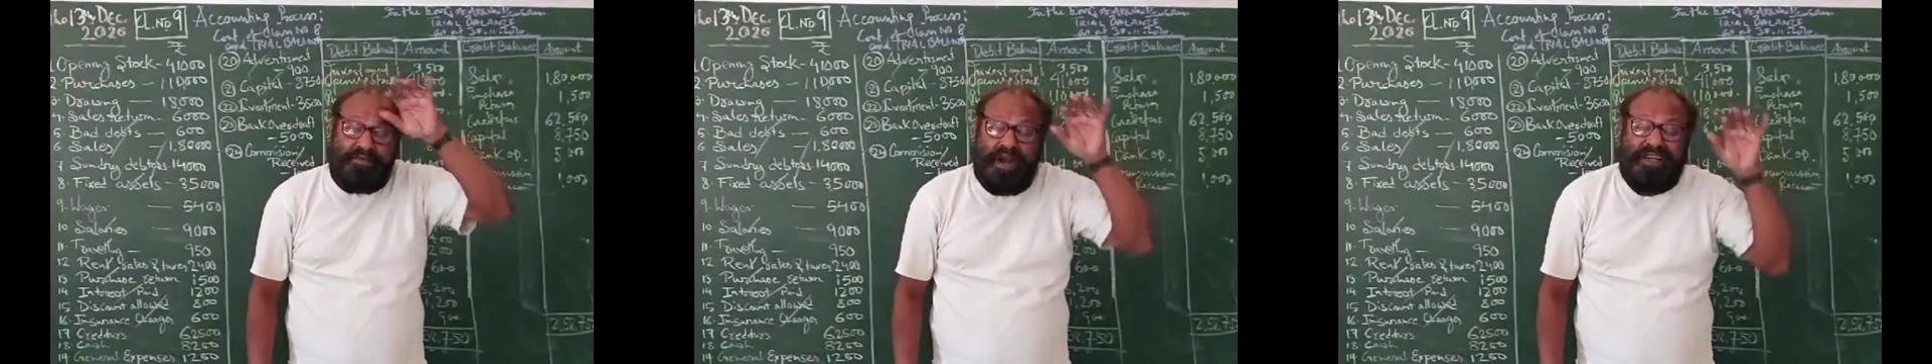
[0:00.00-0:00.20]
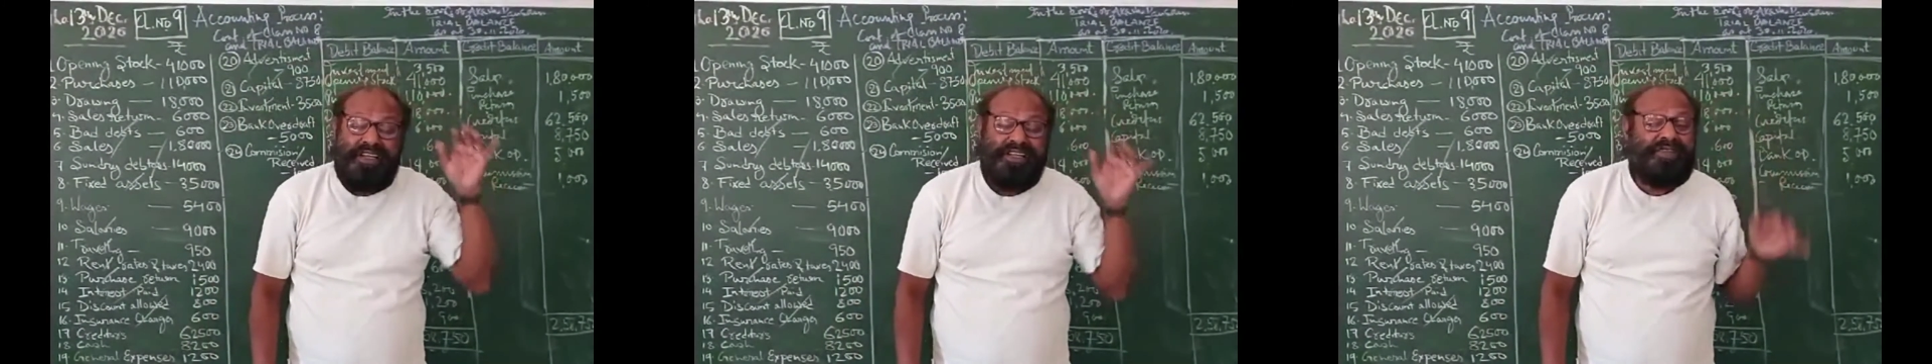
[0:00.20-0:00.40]

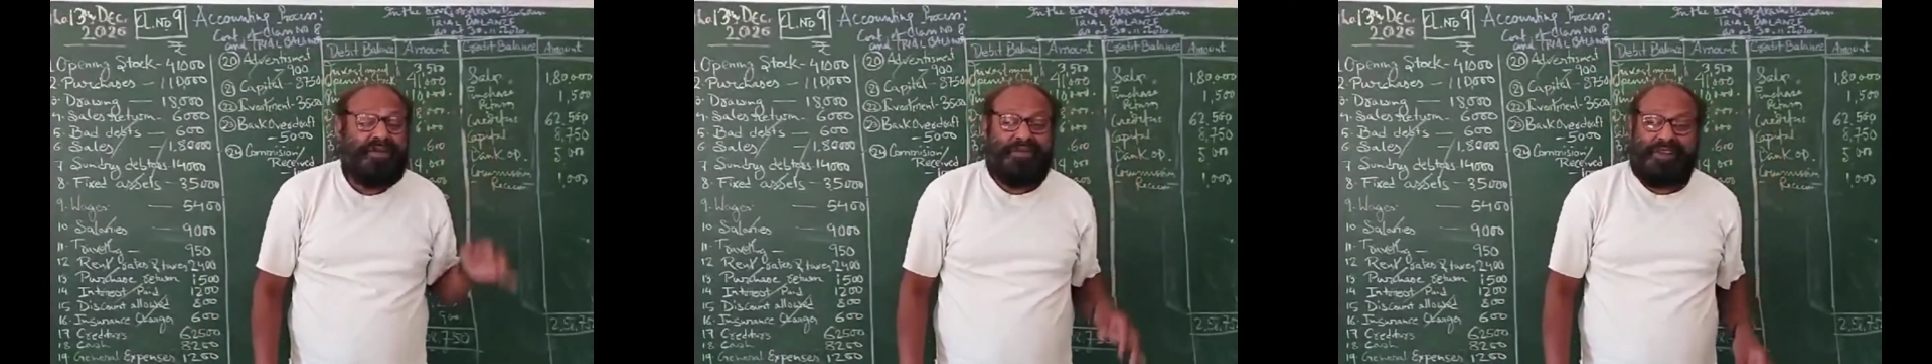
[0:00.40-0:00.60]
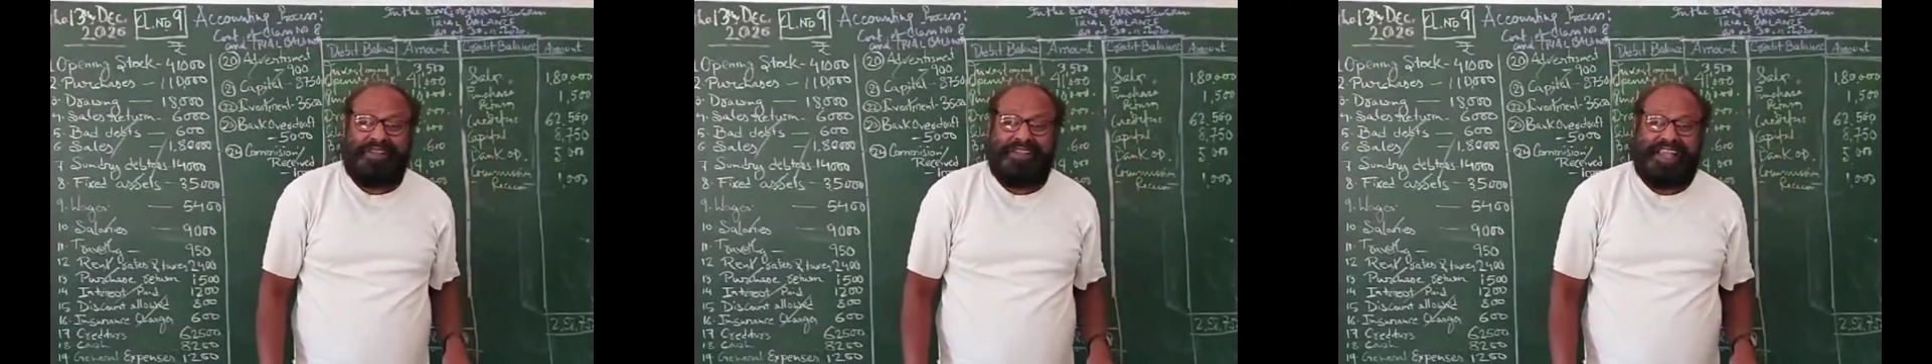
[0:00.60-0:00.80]

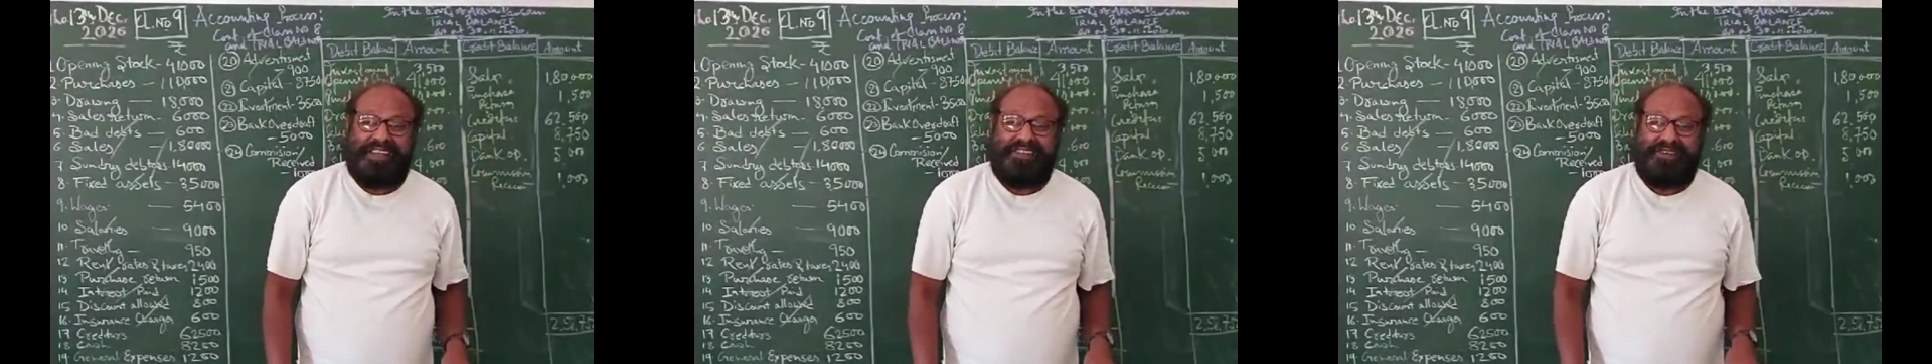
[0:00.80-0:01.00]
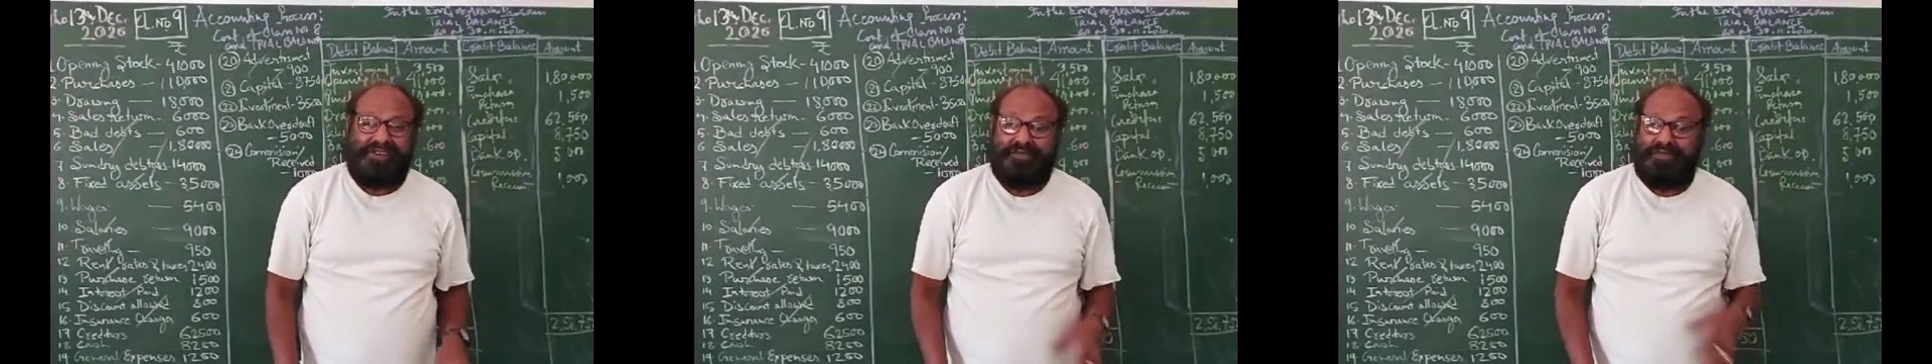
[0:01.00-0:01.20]
of
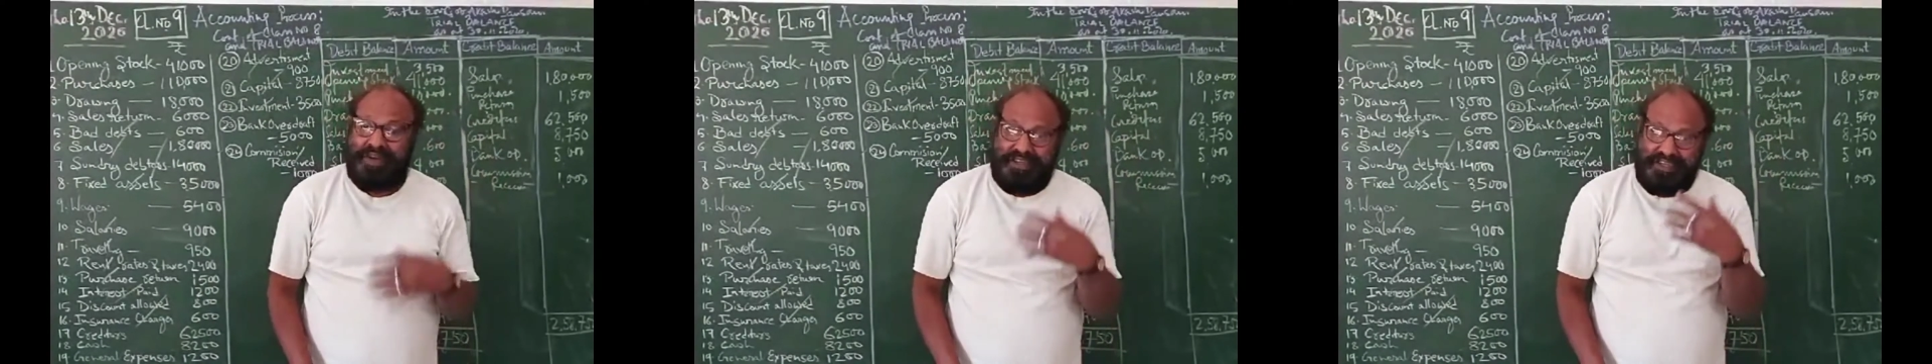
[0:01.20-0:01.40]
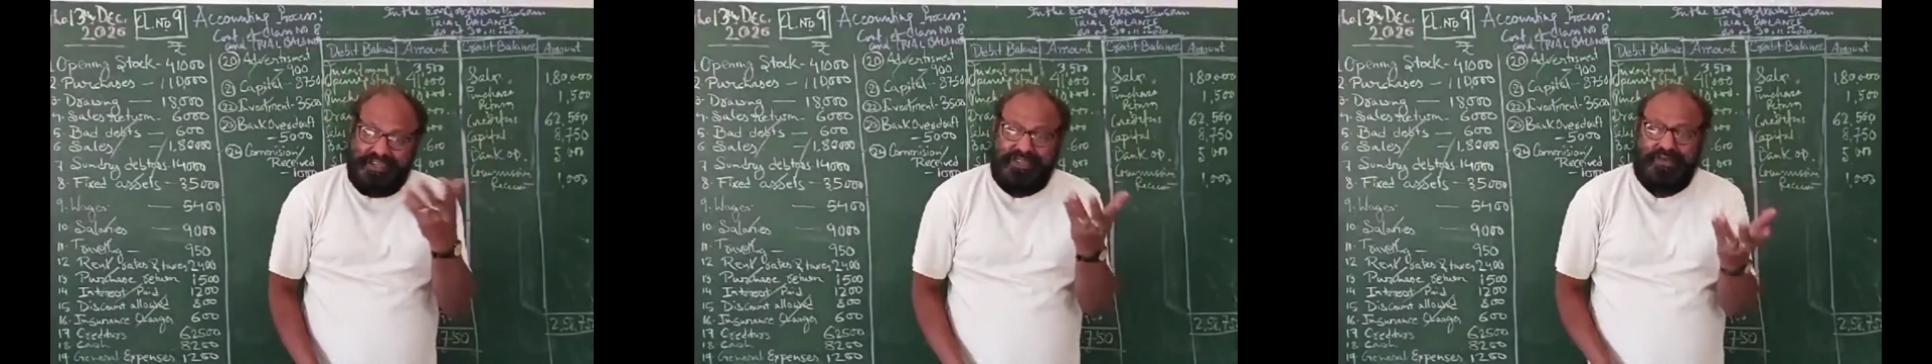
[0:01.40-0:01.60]
the
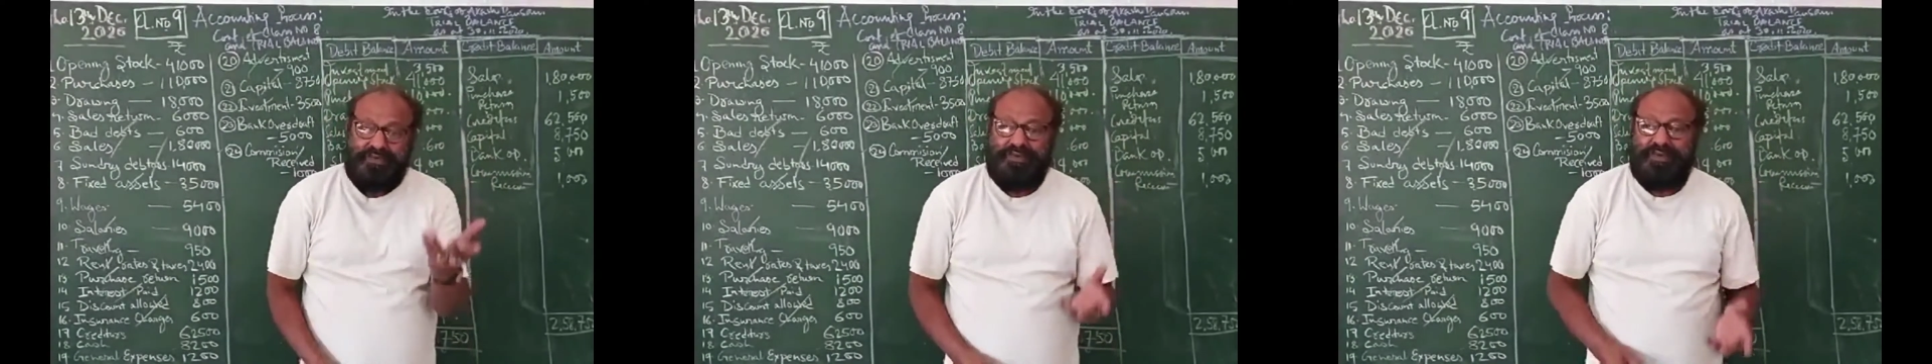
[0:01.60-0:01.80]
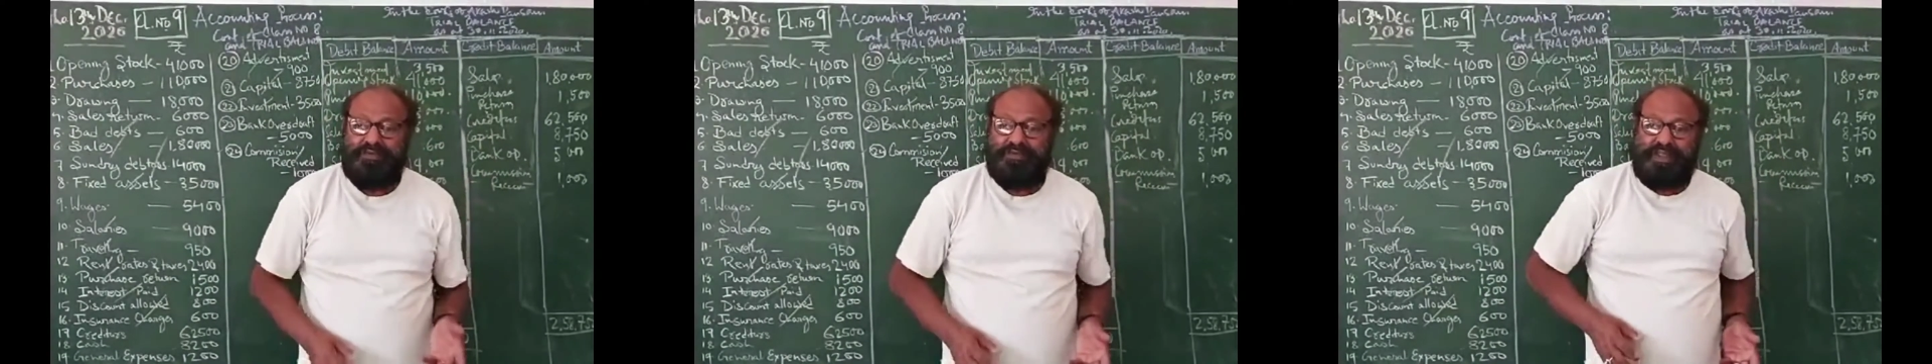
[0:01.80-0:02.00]
parties
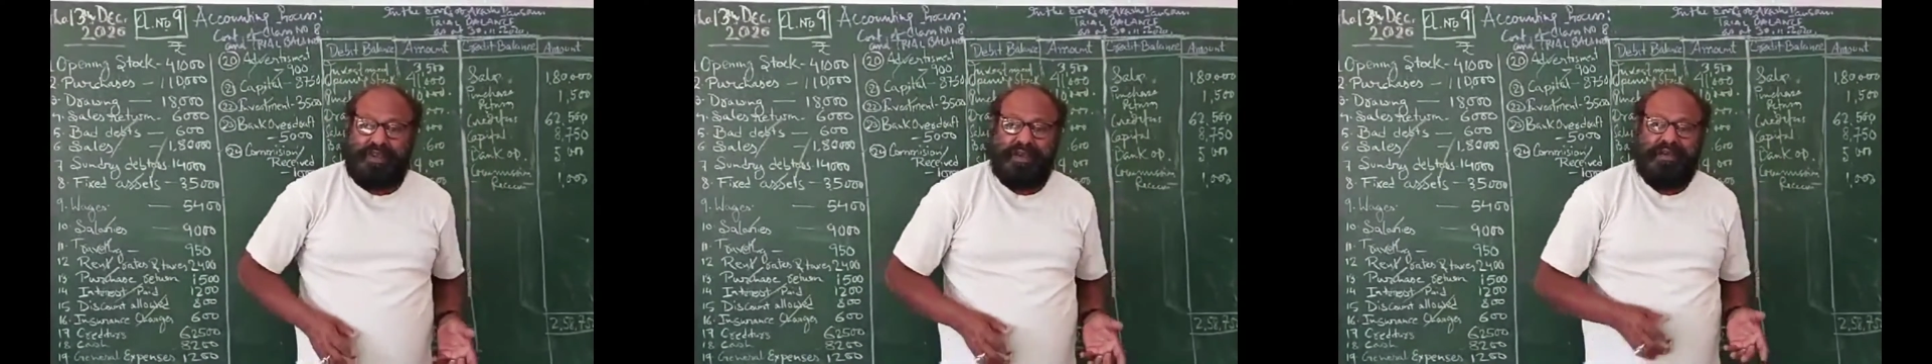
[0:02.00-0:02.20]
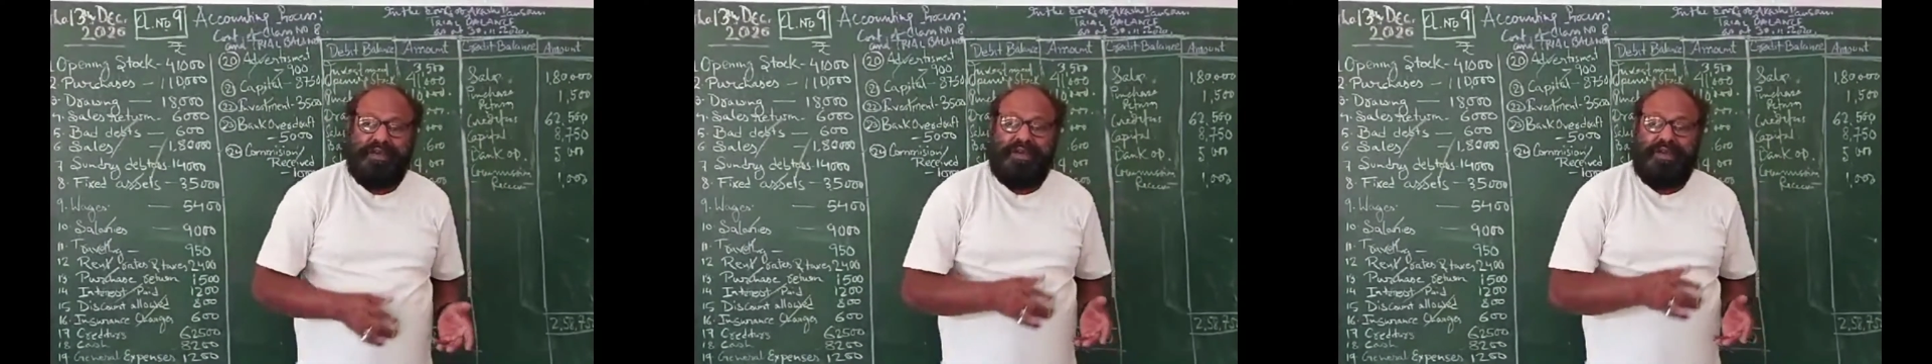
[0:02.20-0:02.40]
of
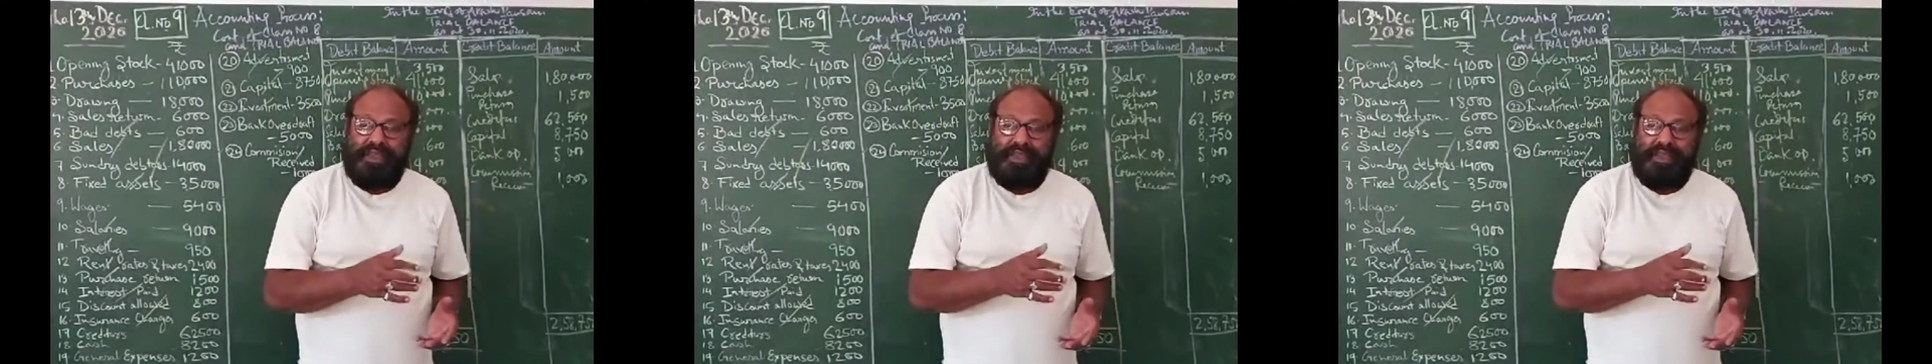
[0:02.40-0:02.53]
transaction,